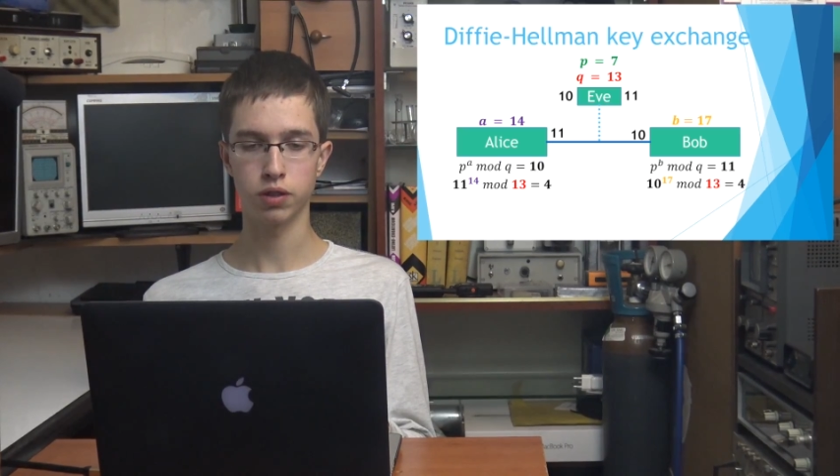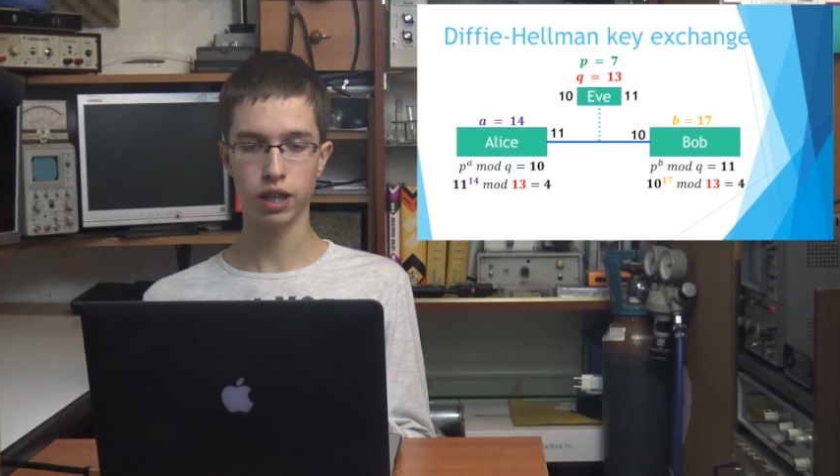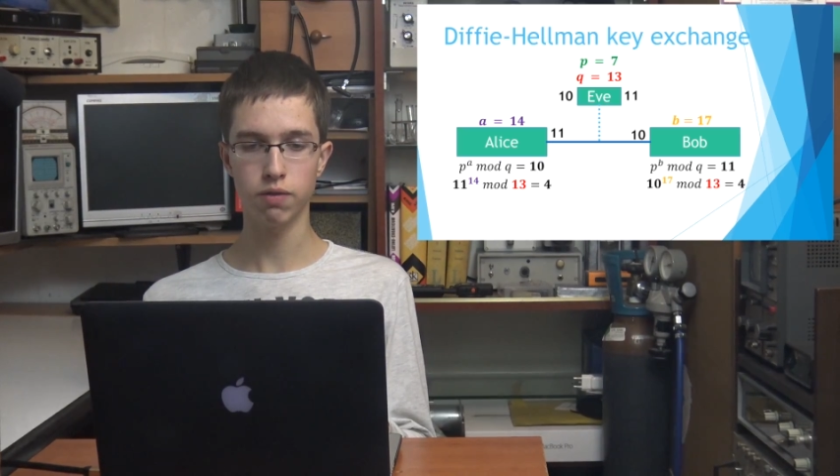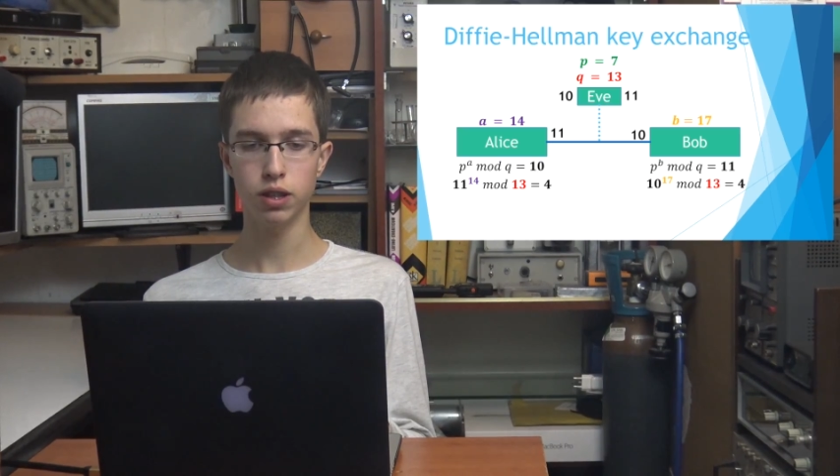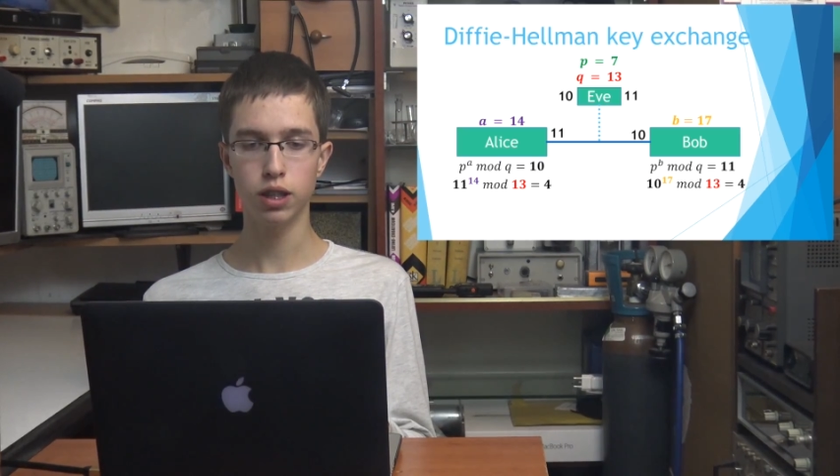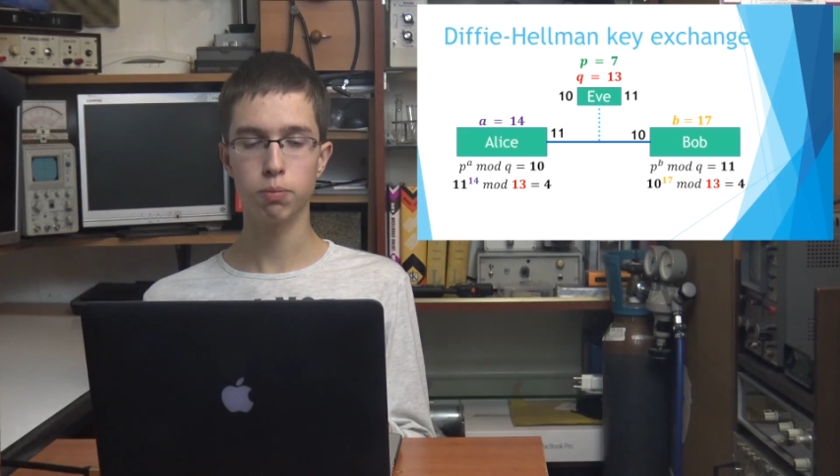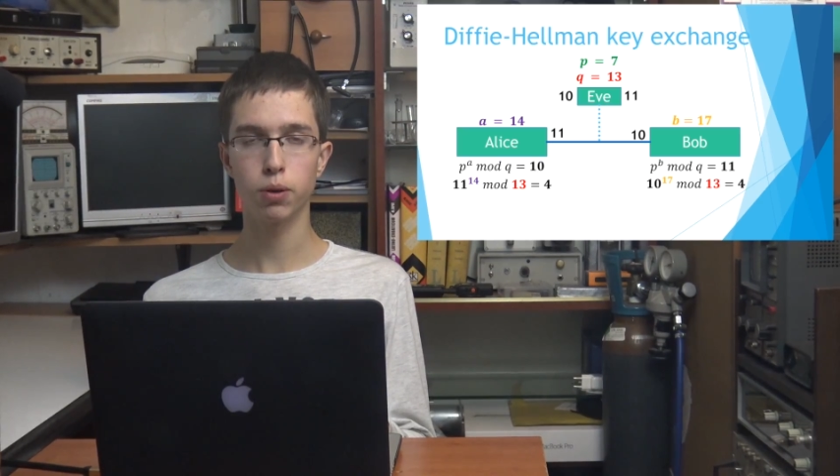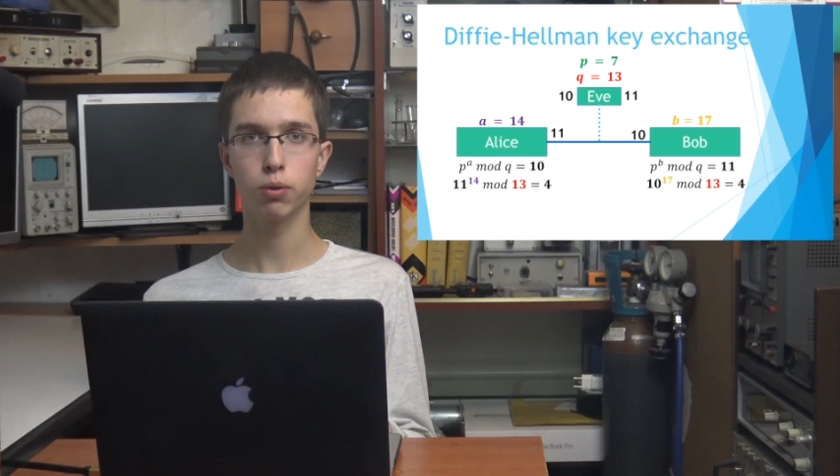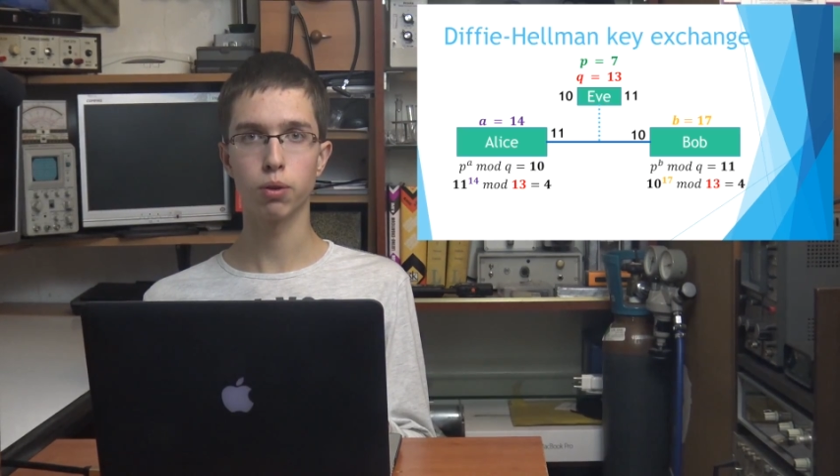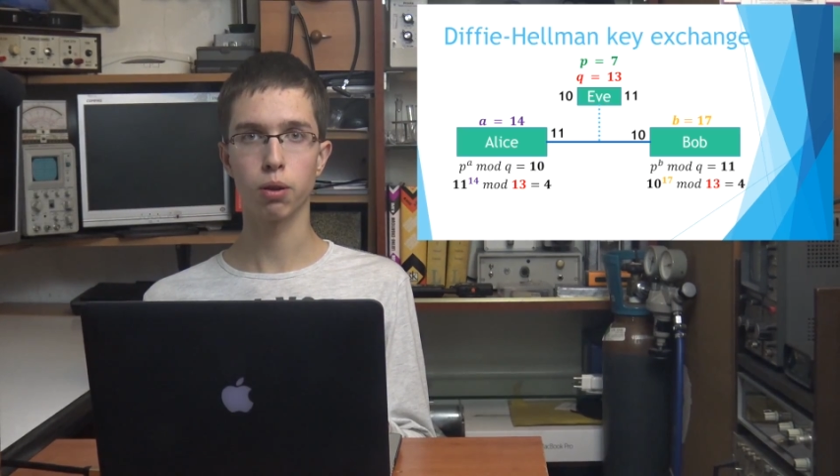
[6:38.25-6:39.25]
17
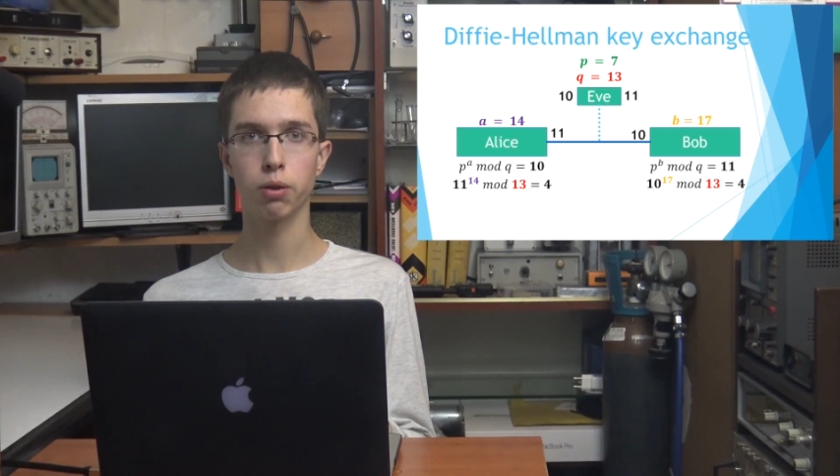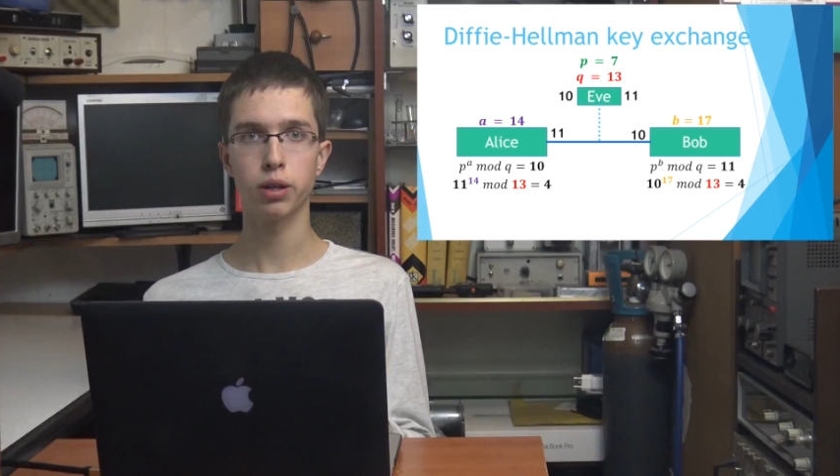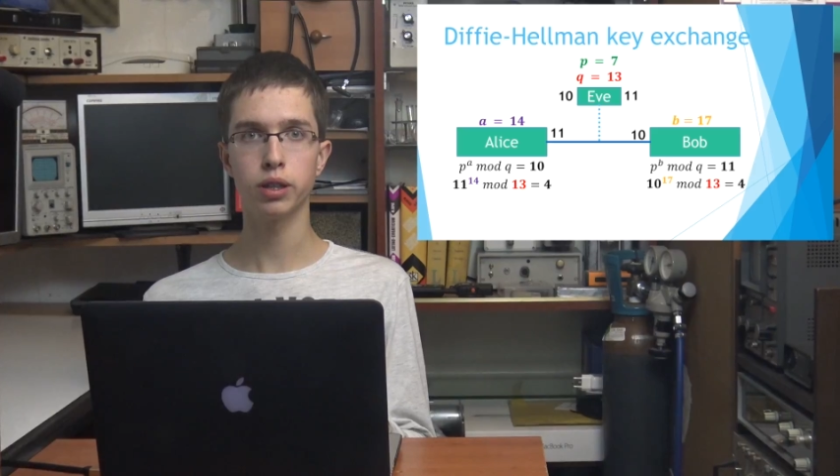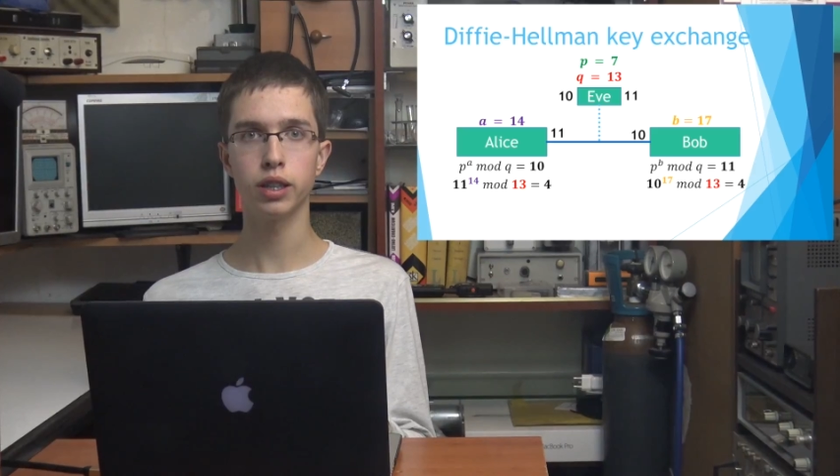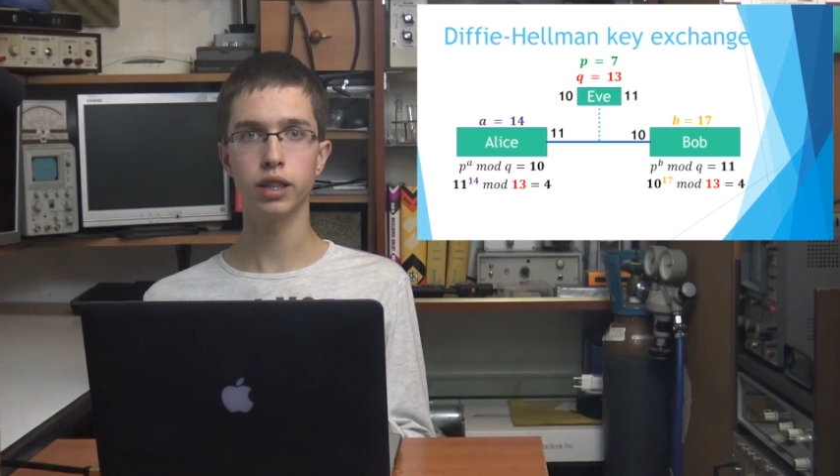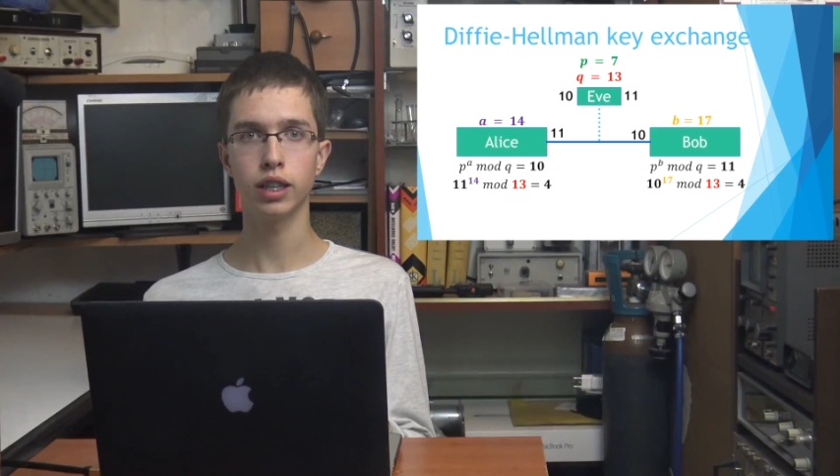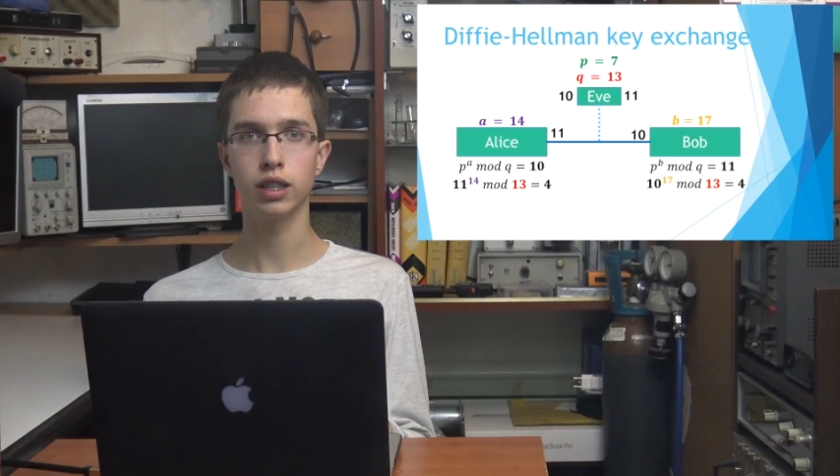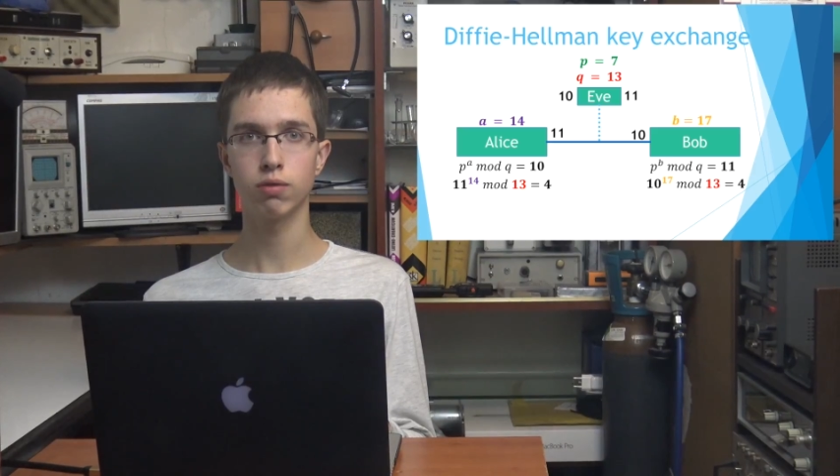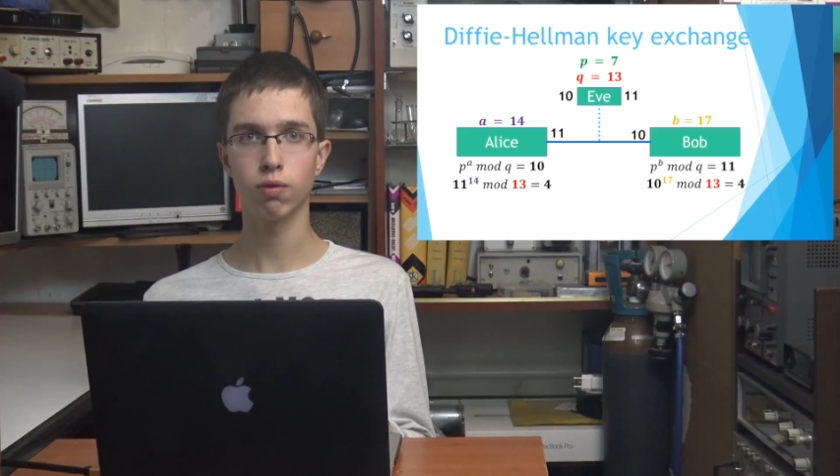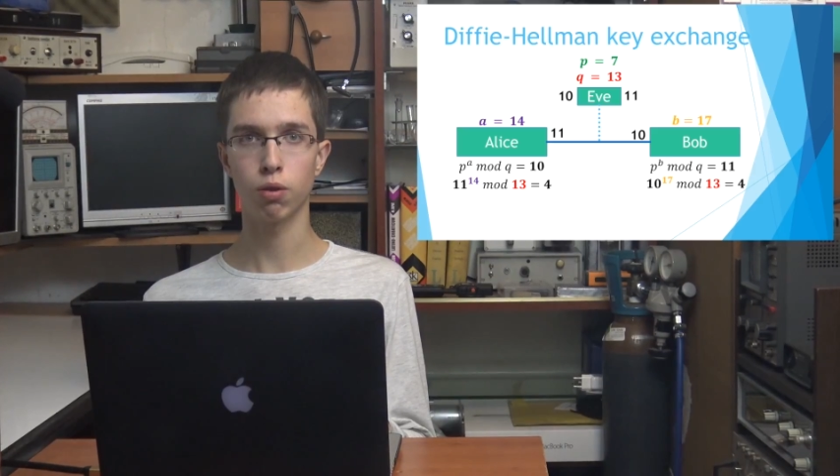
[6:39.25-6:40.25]
modulo 13
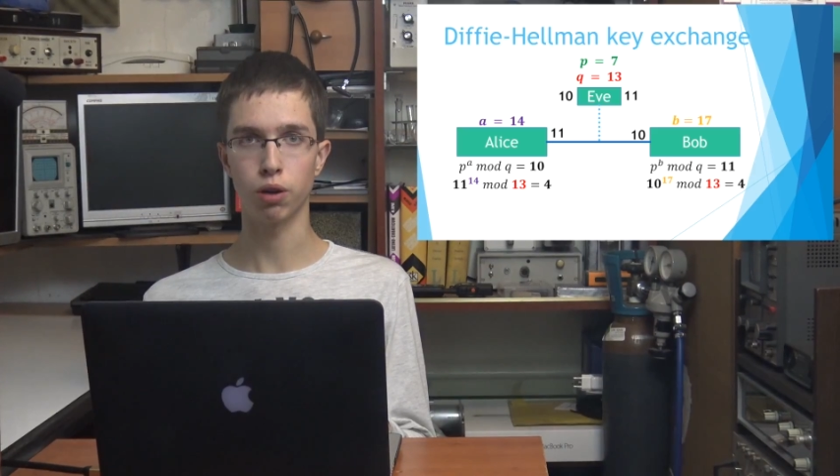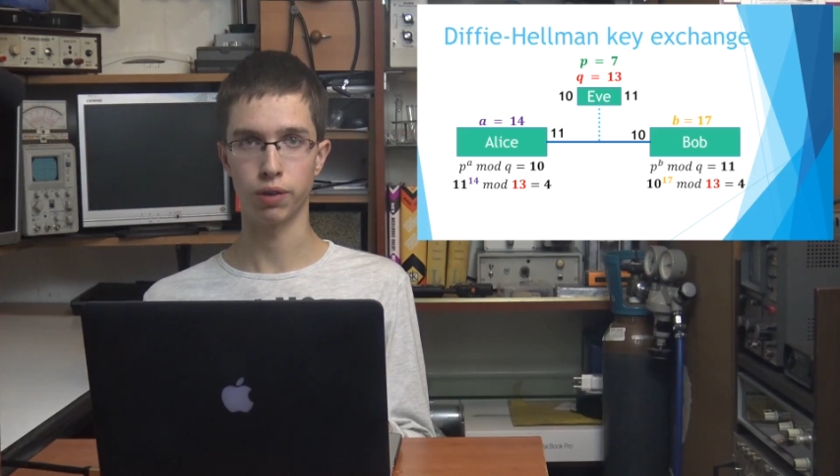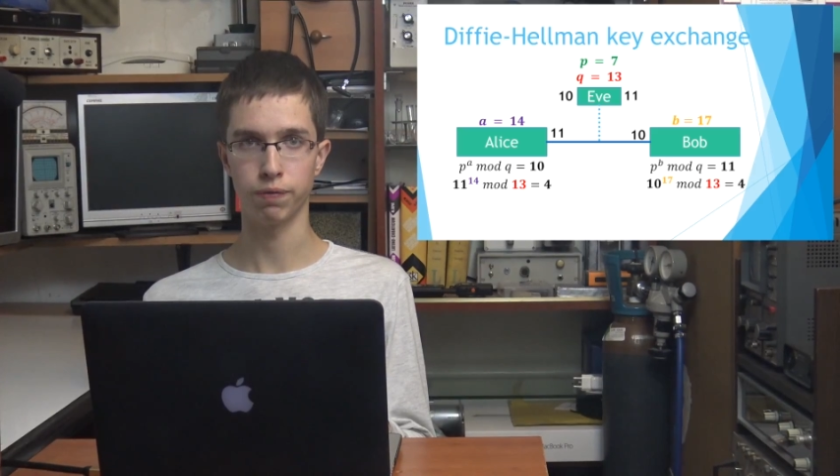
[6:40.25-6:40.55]
is 4.